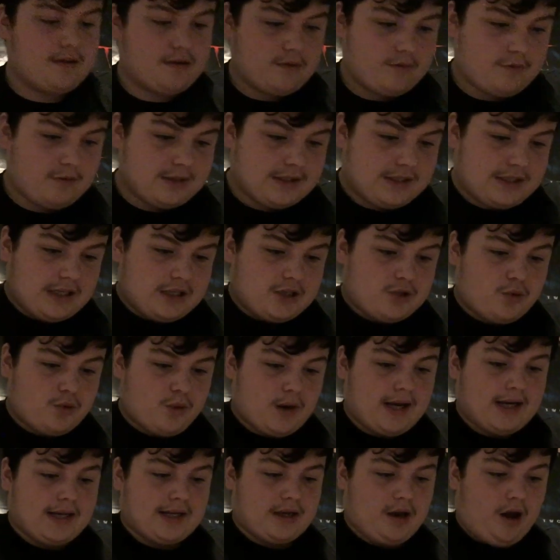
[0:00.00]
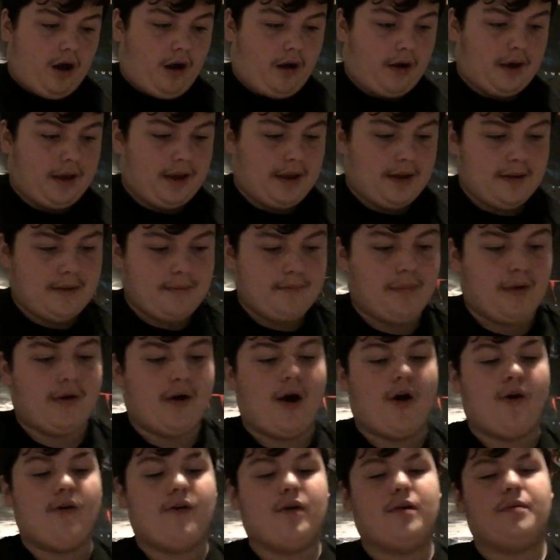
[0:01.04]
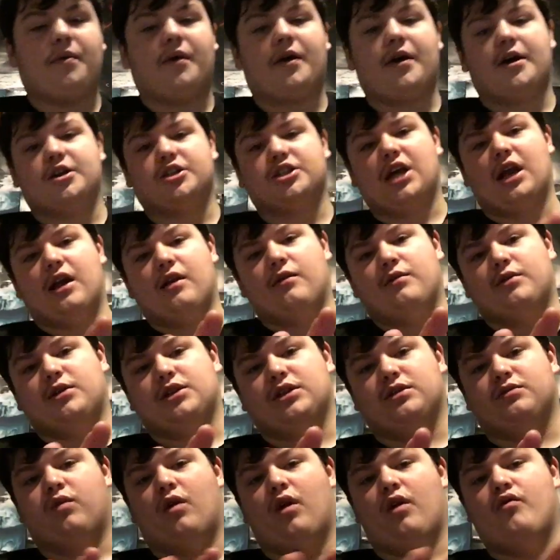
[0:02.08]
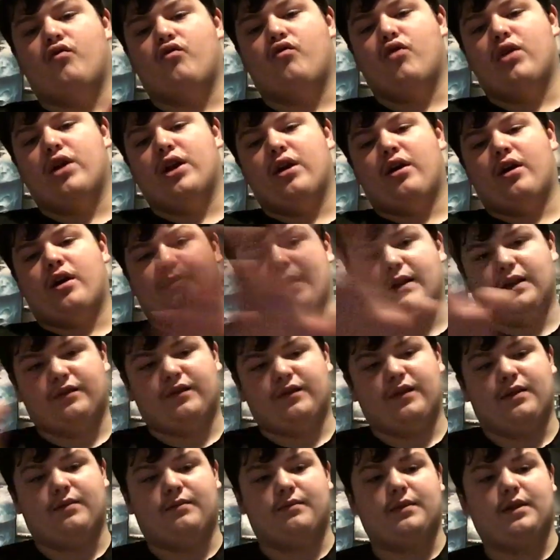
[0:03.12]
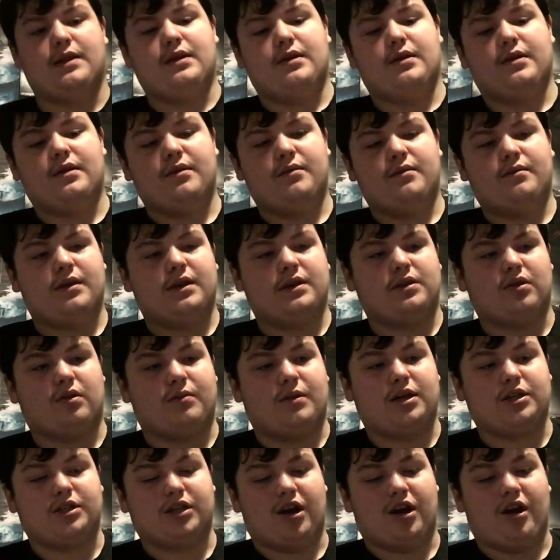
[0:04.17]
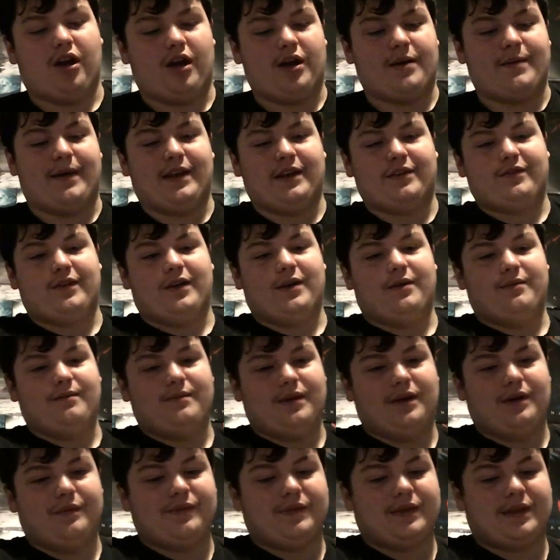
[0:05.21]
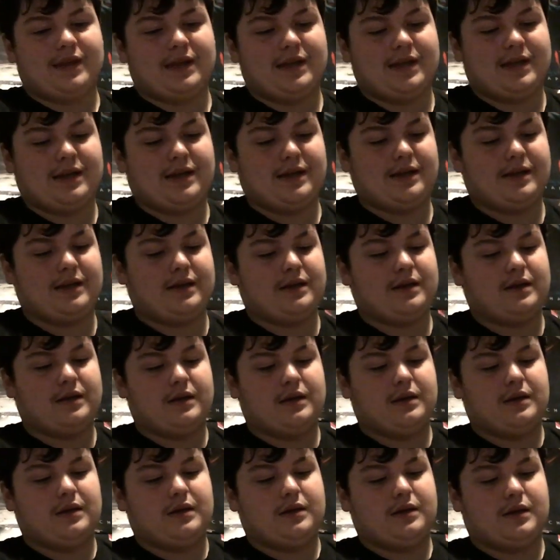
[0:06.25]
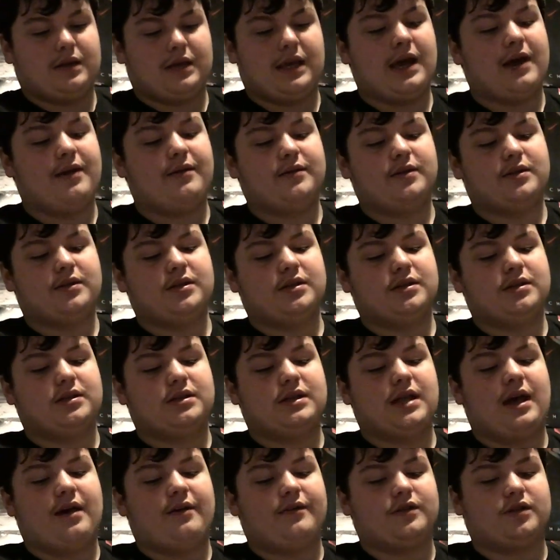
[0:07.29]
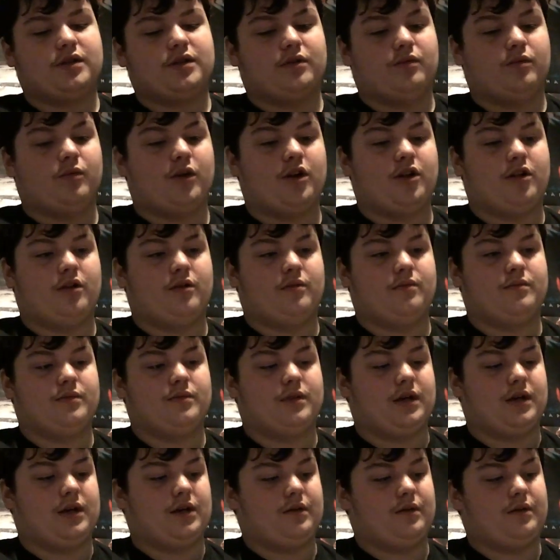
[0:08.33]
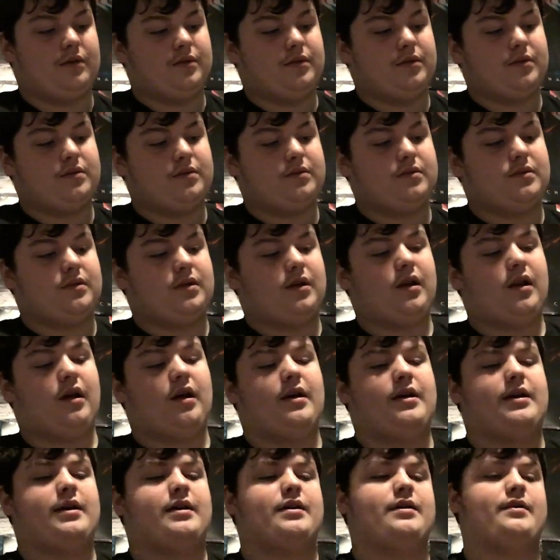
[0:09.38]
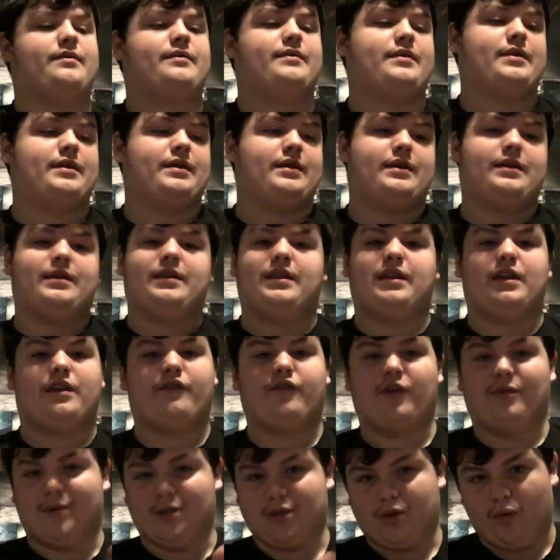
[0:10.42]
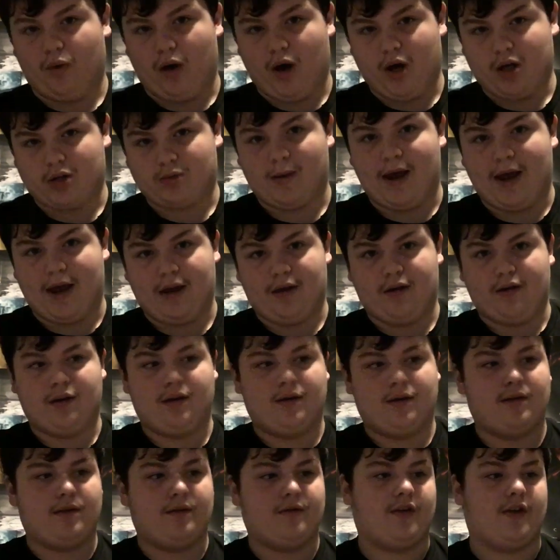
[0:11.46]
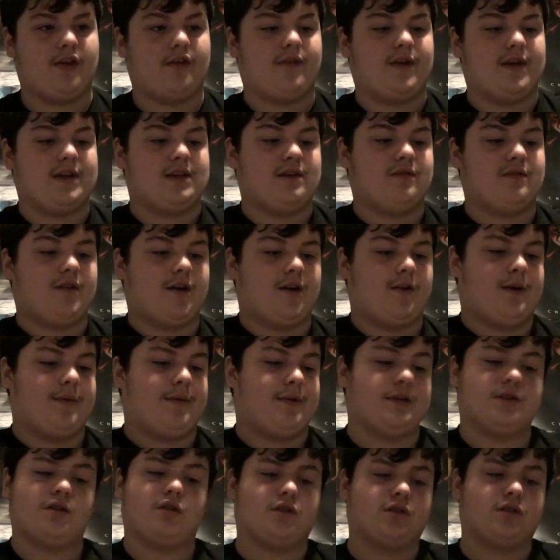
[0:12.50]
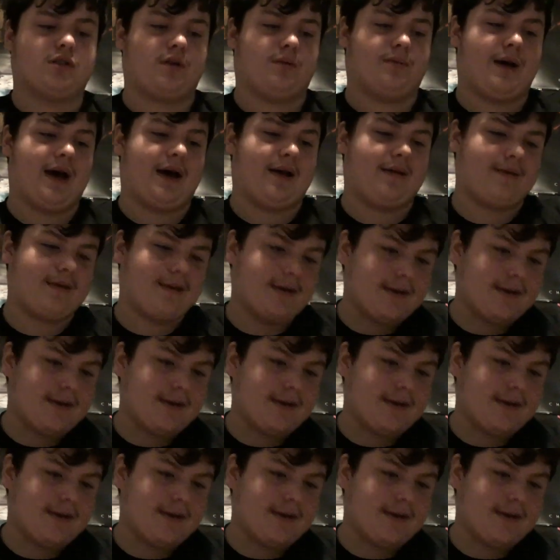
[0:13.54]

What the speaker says: We see twin die, but only by her shadow, which is what I really like about this film. There's not much I like about this film, but the character's deaths are one of them that I like. This film is the worst rated for the 13th, by the way, but it's not still bad.